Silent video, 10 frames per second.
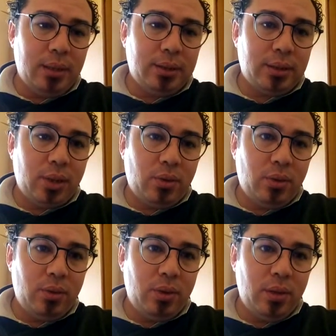
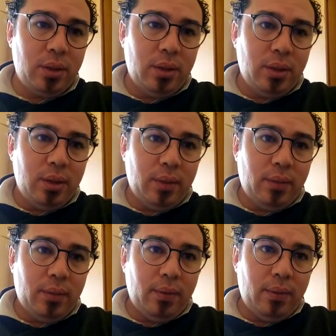So
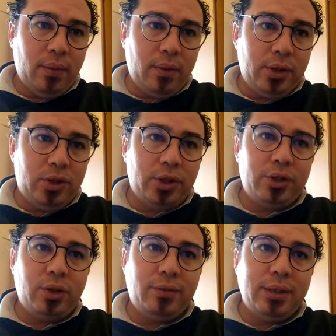the
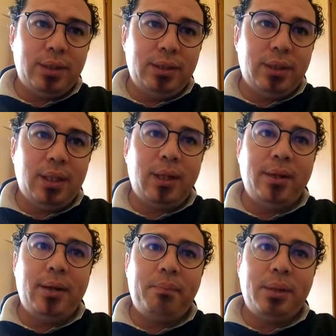gist of it is the
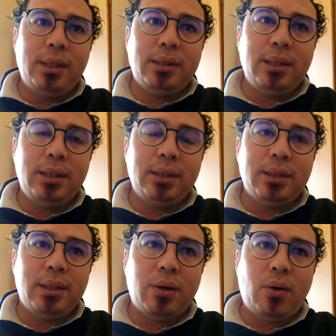earlier
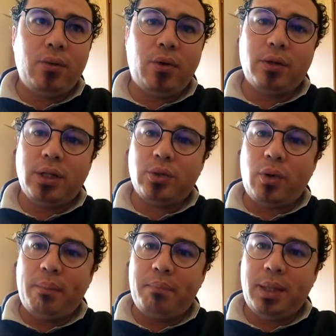pressings are not as
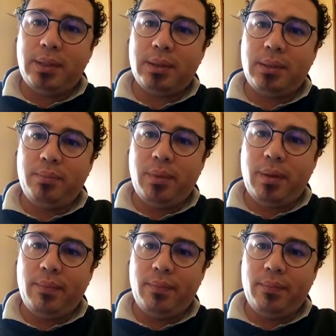compressed,
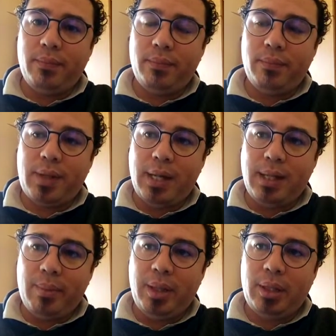
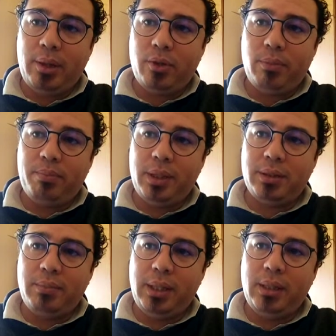dynamically
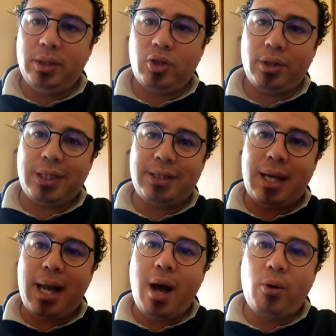compressed, meaning it's not as
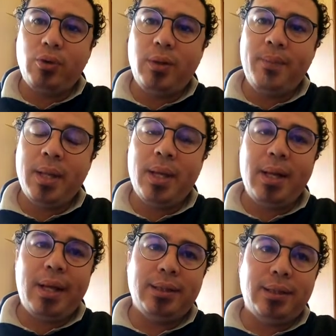loud
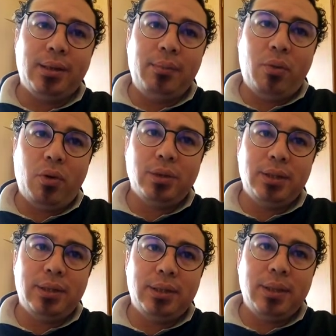as the
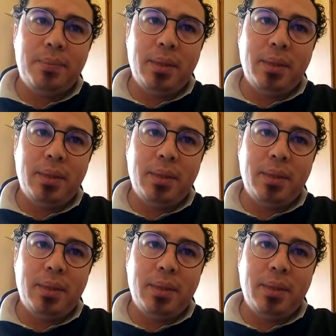remasters.